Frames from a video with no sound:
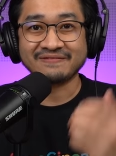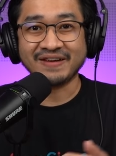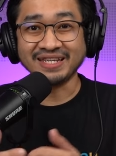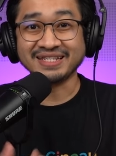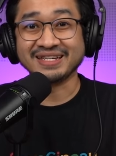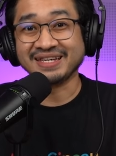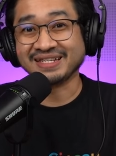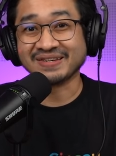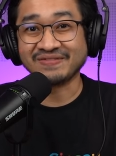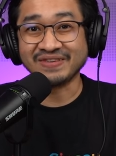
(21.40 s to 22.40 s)
Pfizer
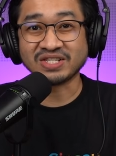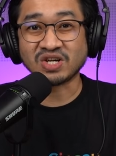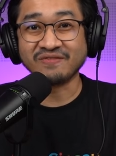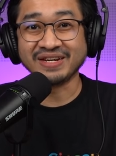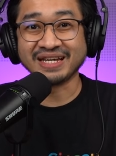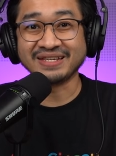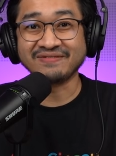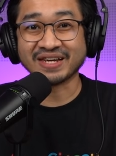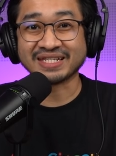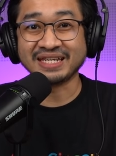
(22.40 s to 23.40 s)
is the first
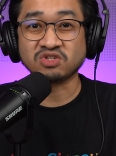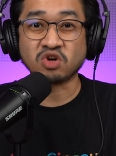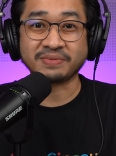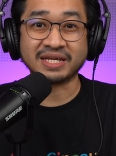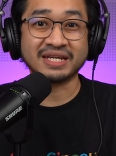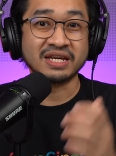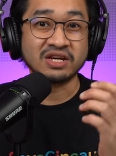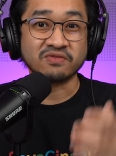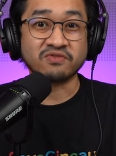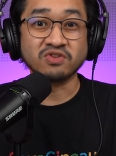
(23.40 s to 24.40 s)
COVID-19 vaccine to obtain
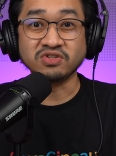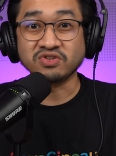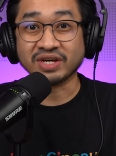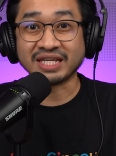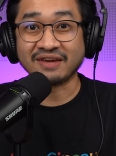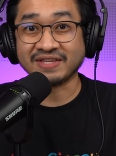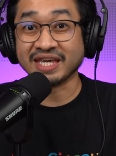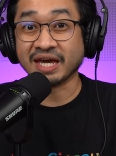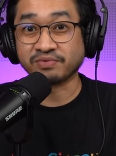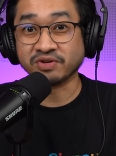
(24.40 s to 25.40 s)
full US
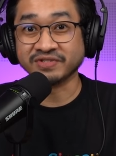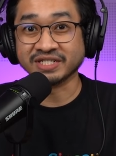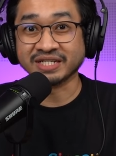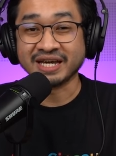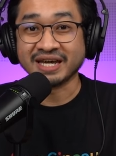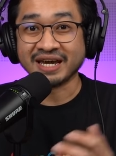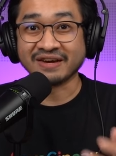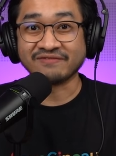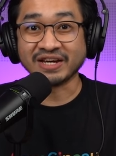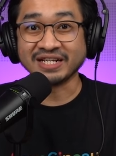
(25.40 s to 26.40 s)
FDA approval.
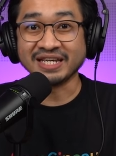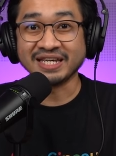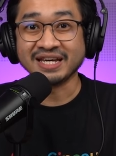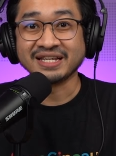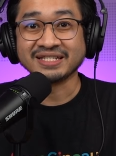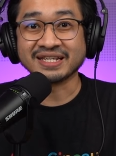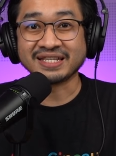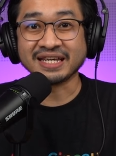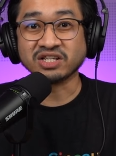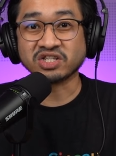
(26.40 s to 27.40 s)
And finally, the
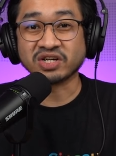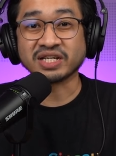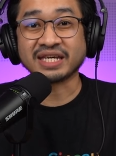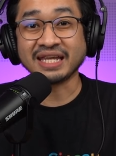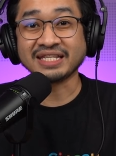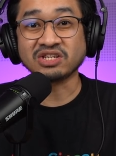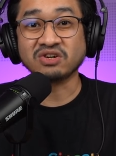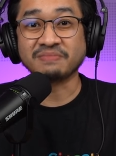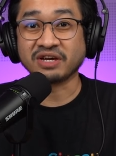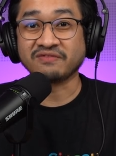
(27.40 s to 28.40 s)
single-shot
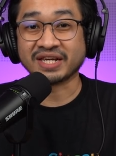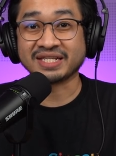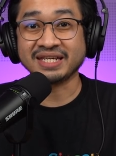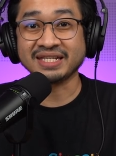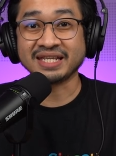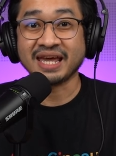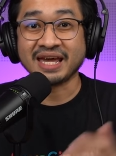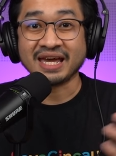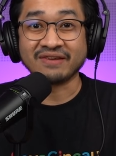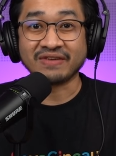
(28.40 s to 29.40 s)
CanSino bio vaccines
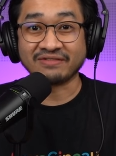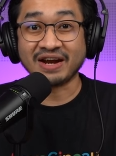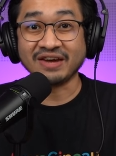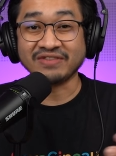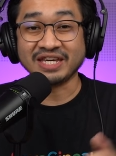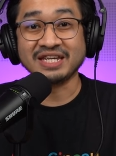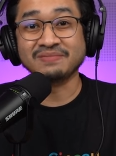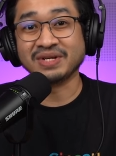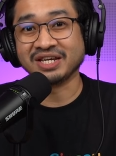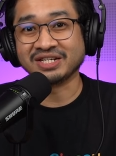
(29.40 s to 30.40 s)
have arrived
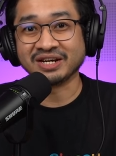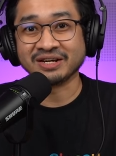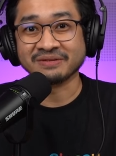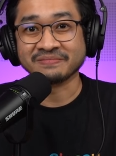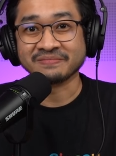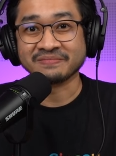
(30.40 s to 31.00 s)
in Malaysia.